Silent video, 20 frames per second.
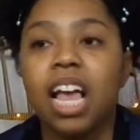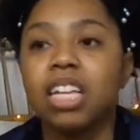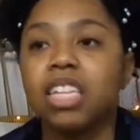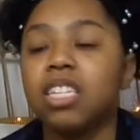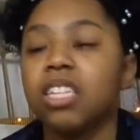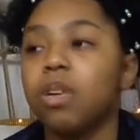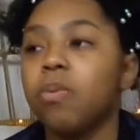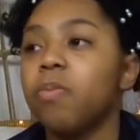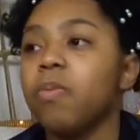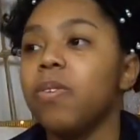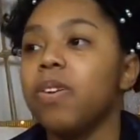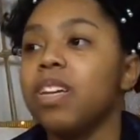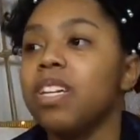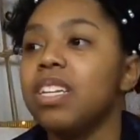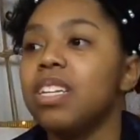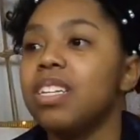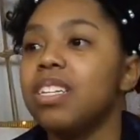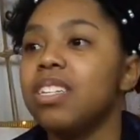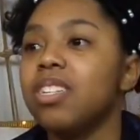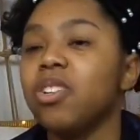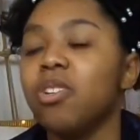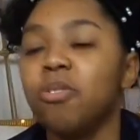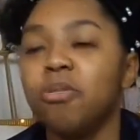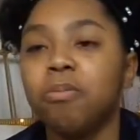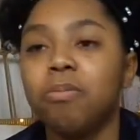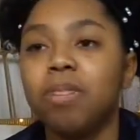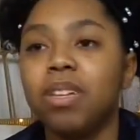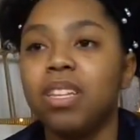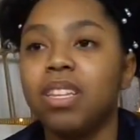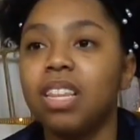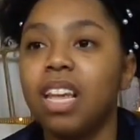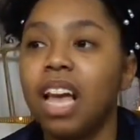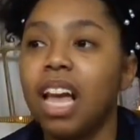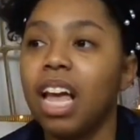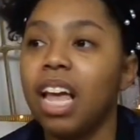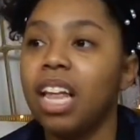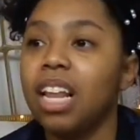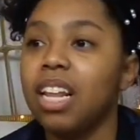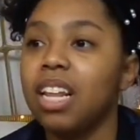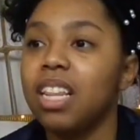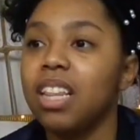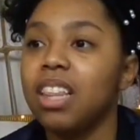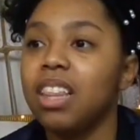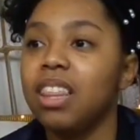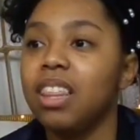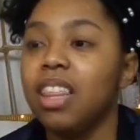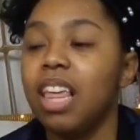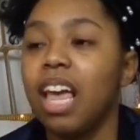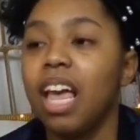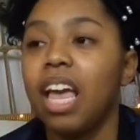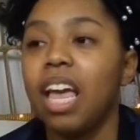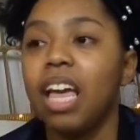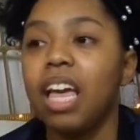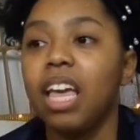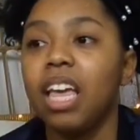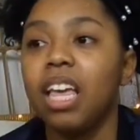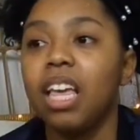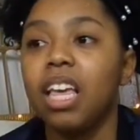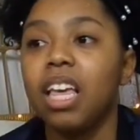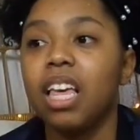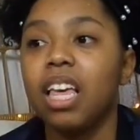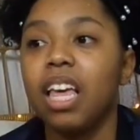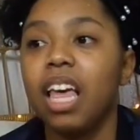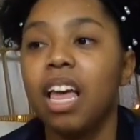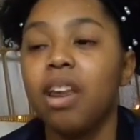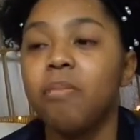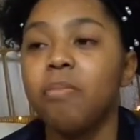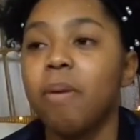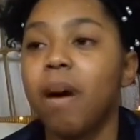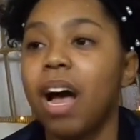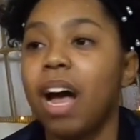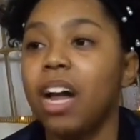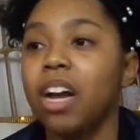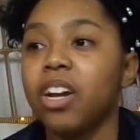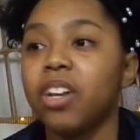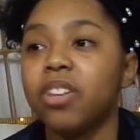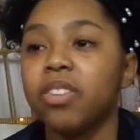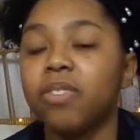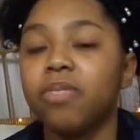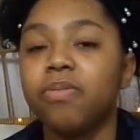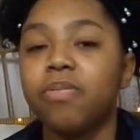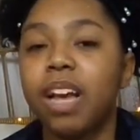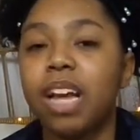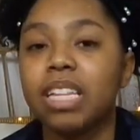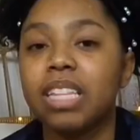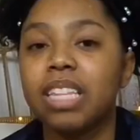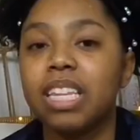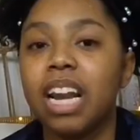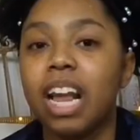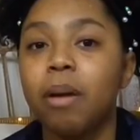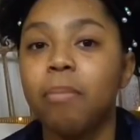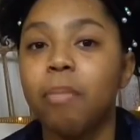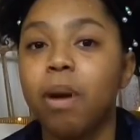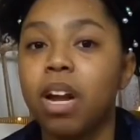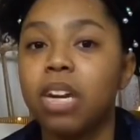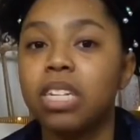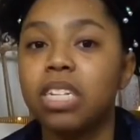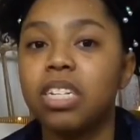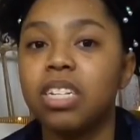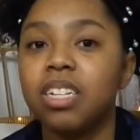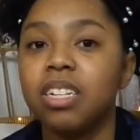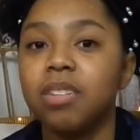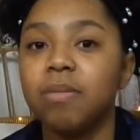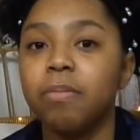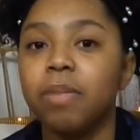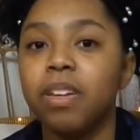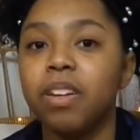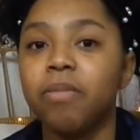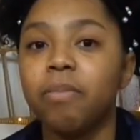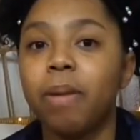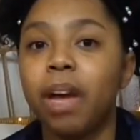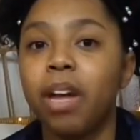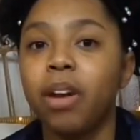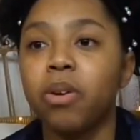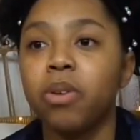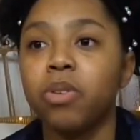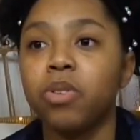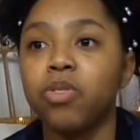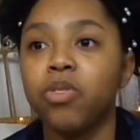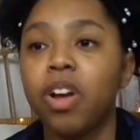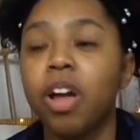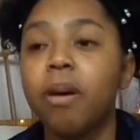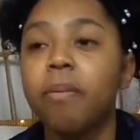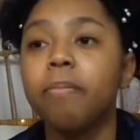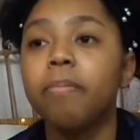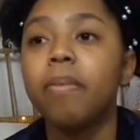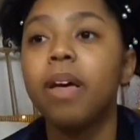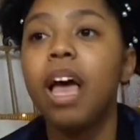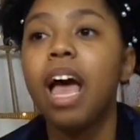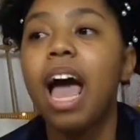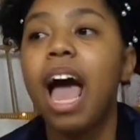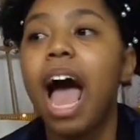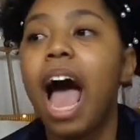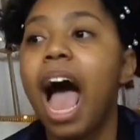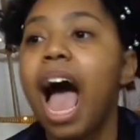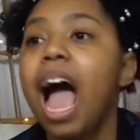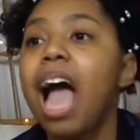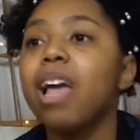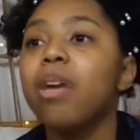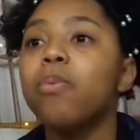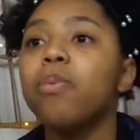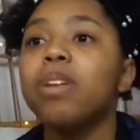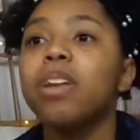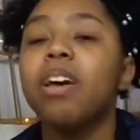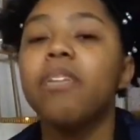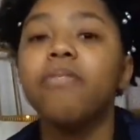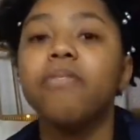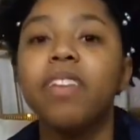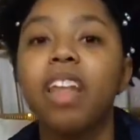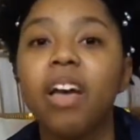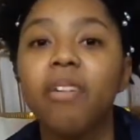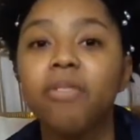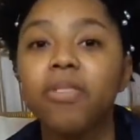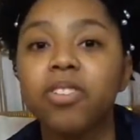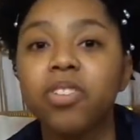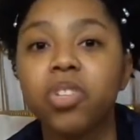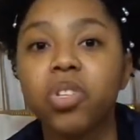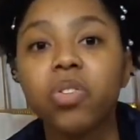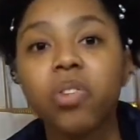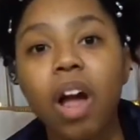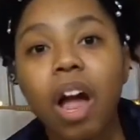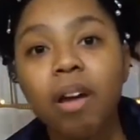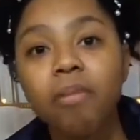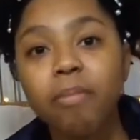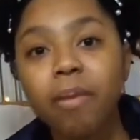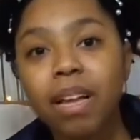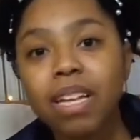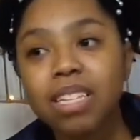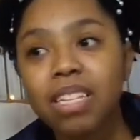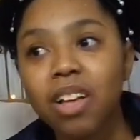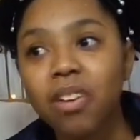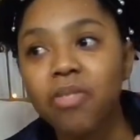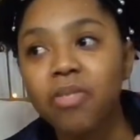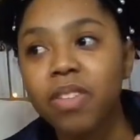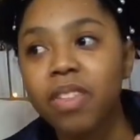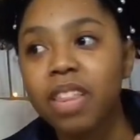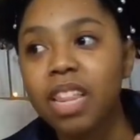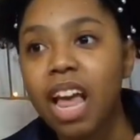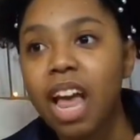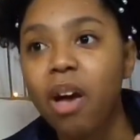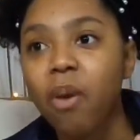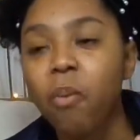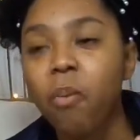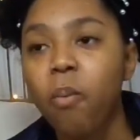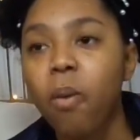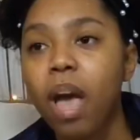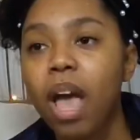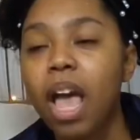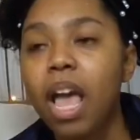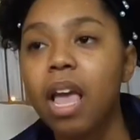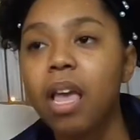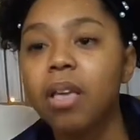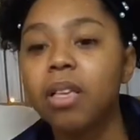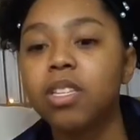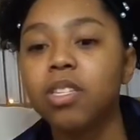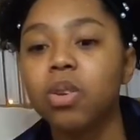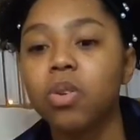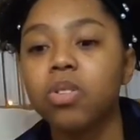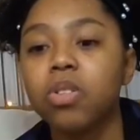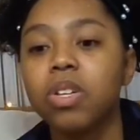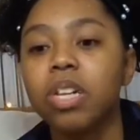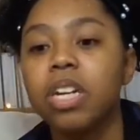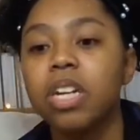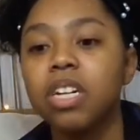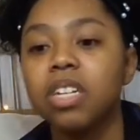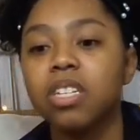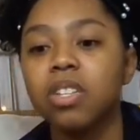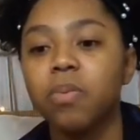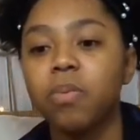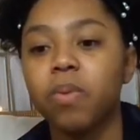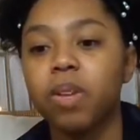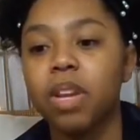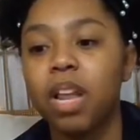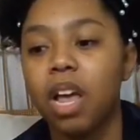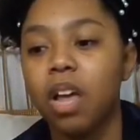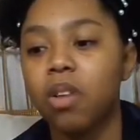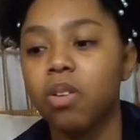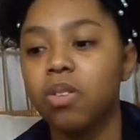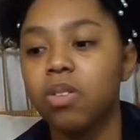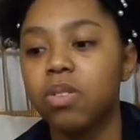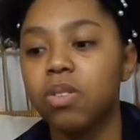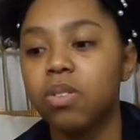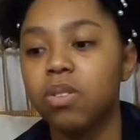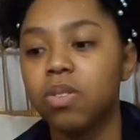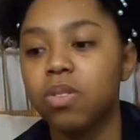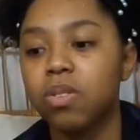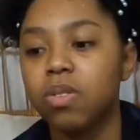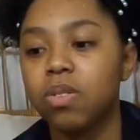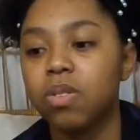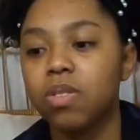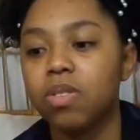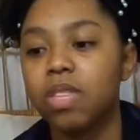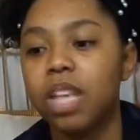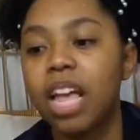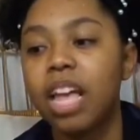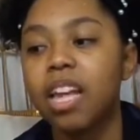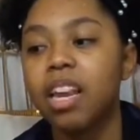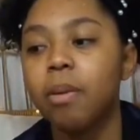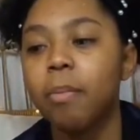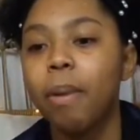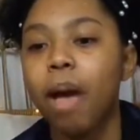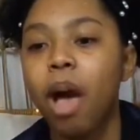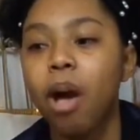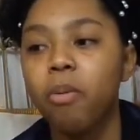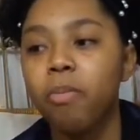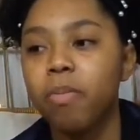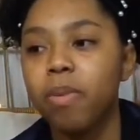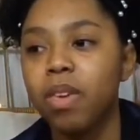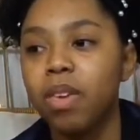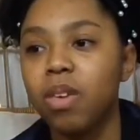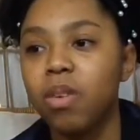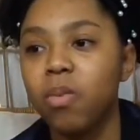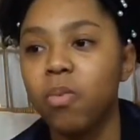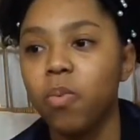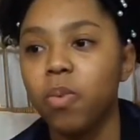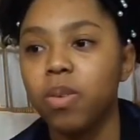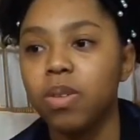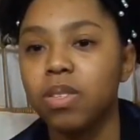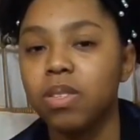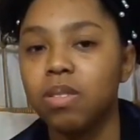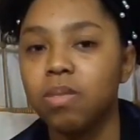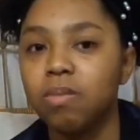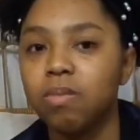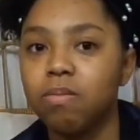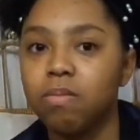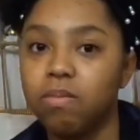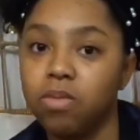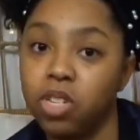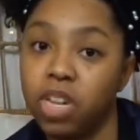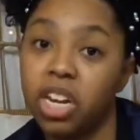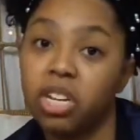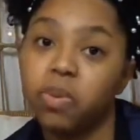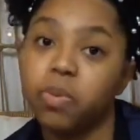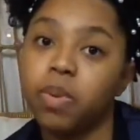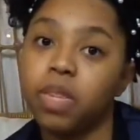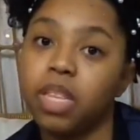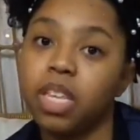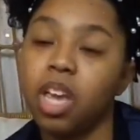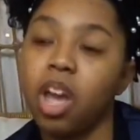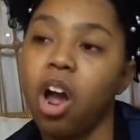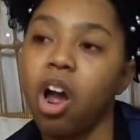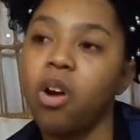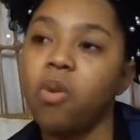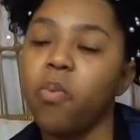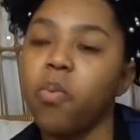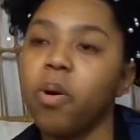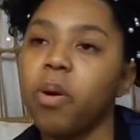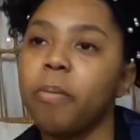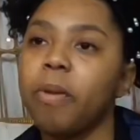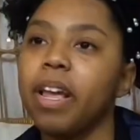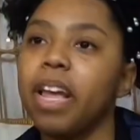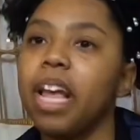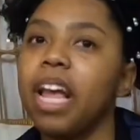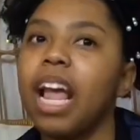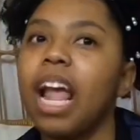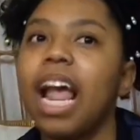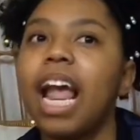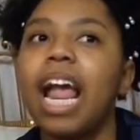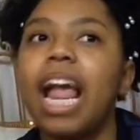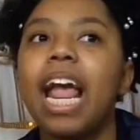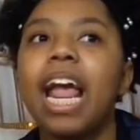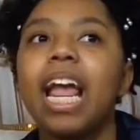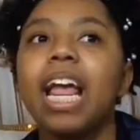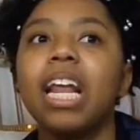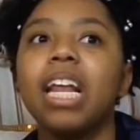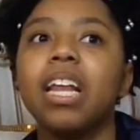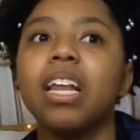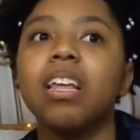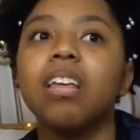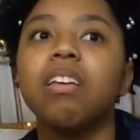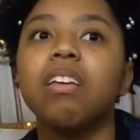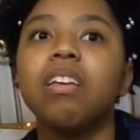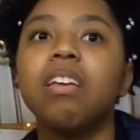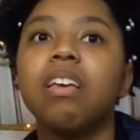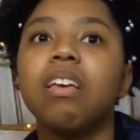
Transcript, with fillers: Someone told me that they admired the fact that I marched to the beat of my own drum. I would have never described myself in that way, so to hear someone else say it about me was genuinely heartwarming, and